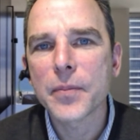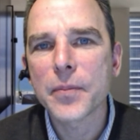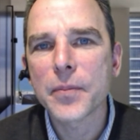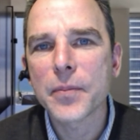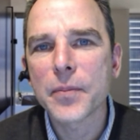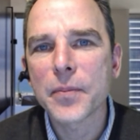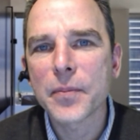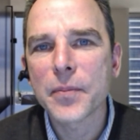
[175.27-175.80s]

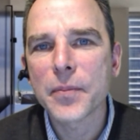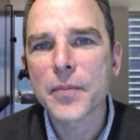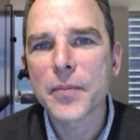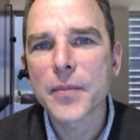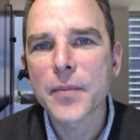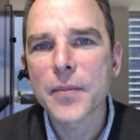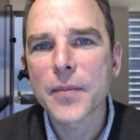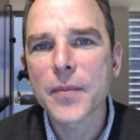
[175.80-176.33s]

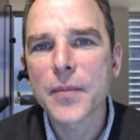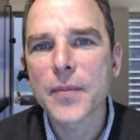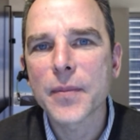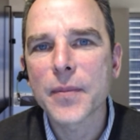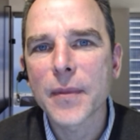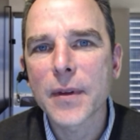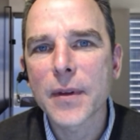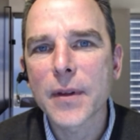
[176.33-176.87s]

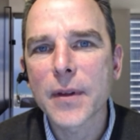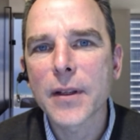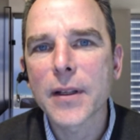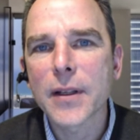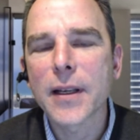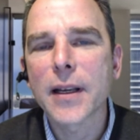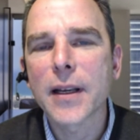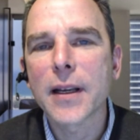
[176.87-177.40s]

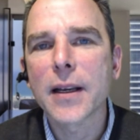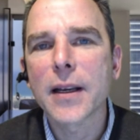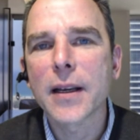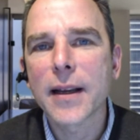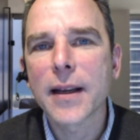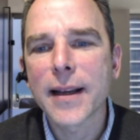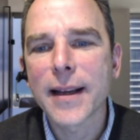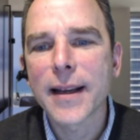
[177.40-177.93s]

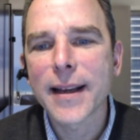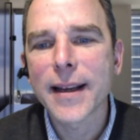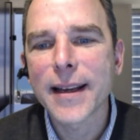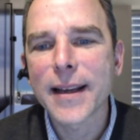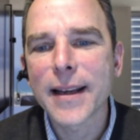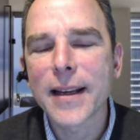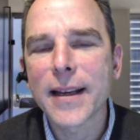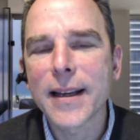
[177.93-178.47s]

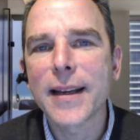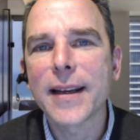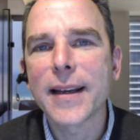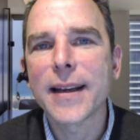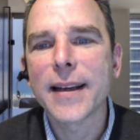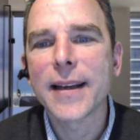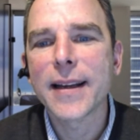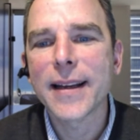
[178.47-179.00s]

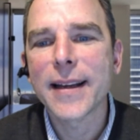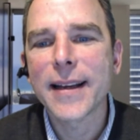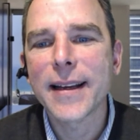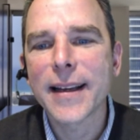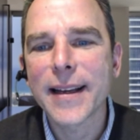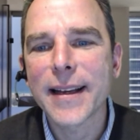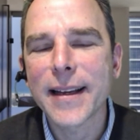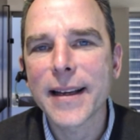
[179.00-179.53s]

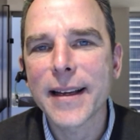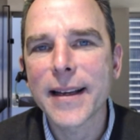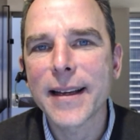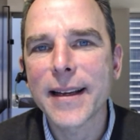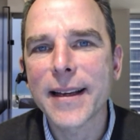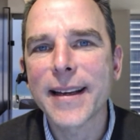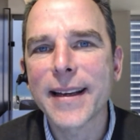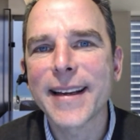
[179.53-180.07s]

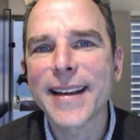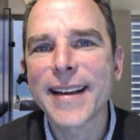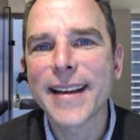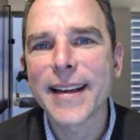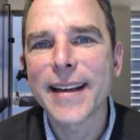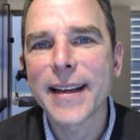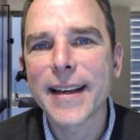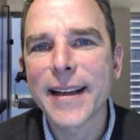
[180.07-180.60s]

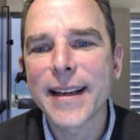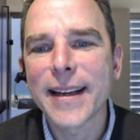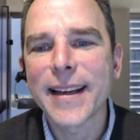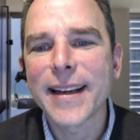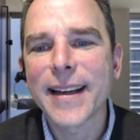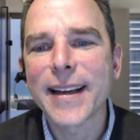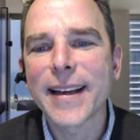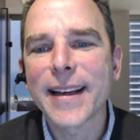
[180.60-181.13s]

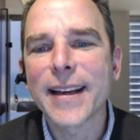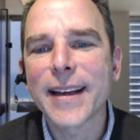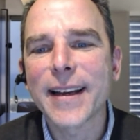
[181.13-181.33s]
(silent)